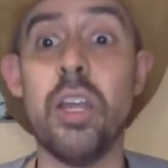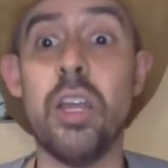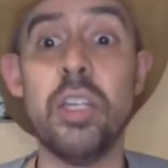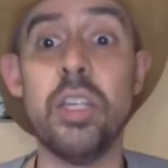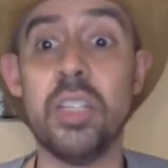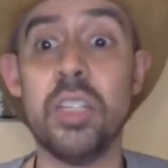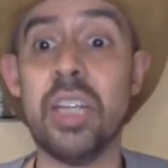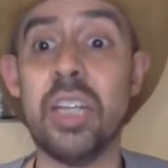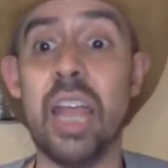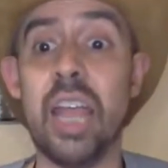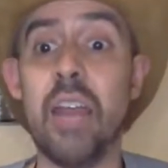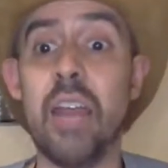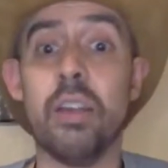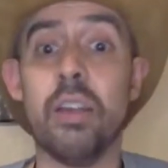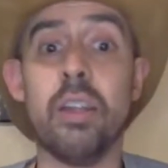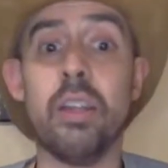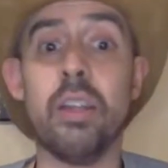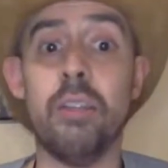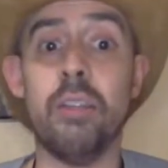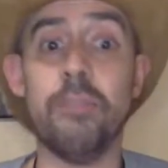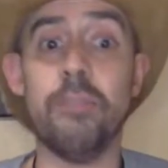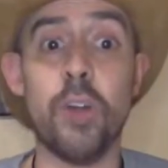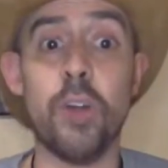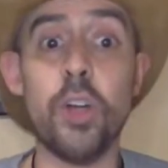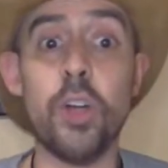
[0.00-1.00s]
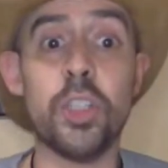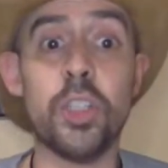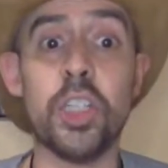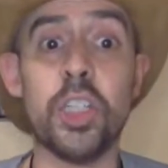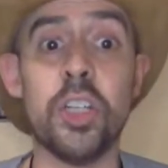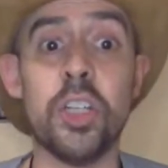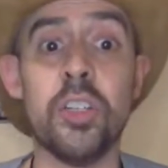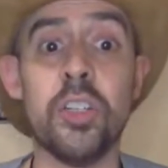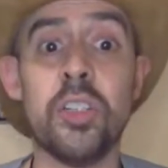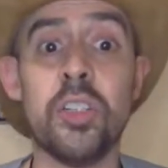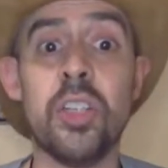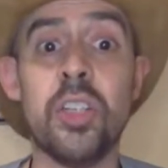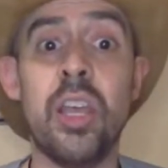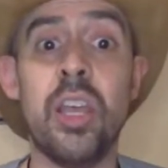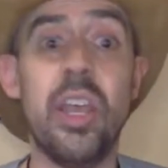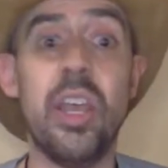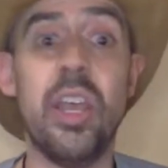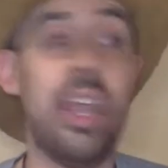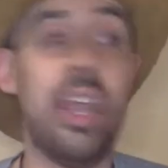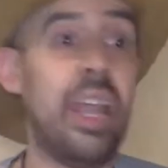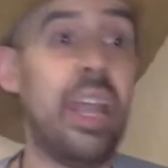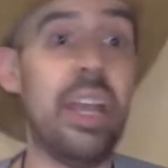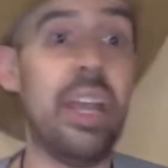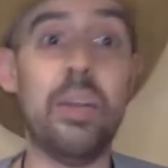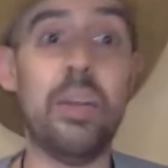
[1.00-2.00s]
to get conversions
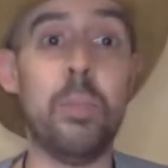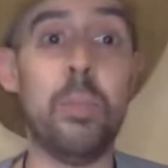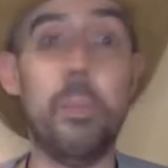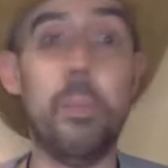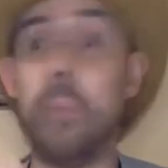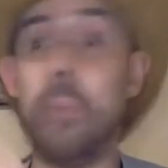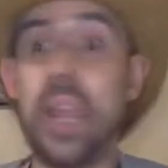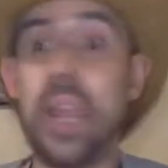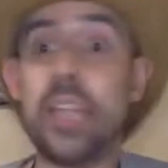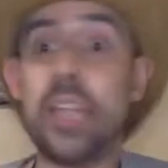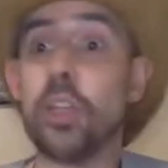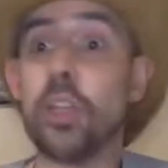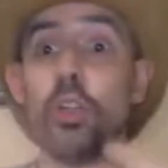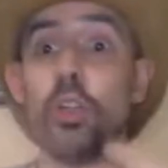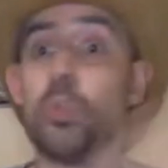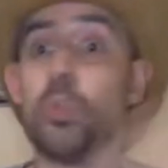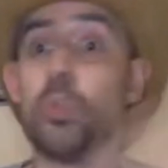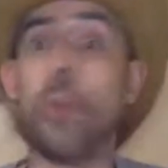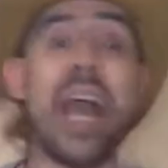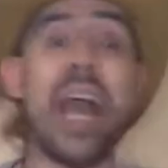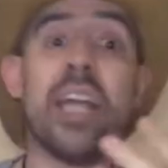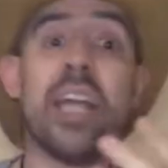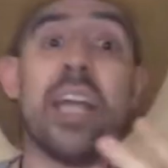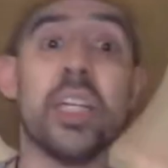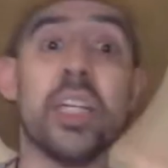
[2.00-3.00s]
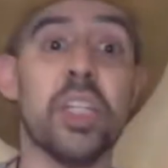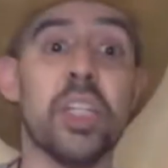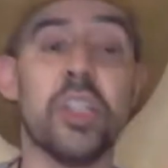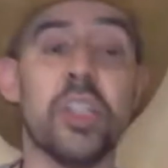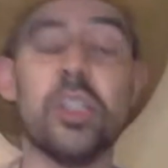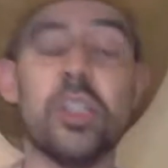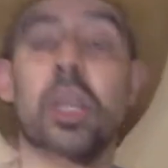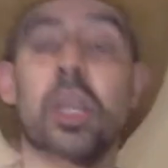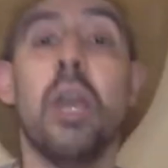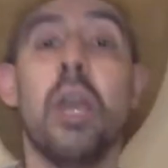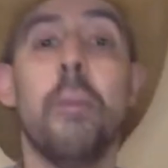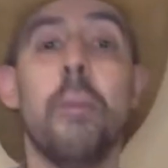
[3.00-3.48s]
and make those packages.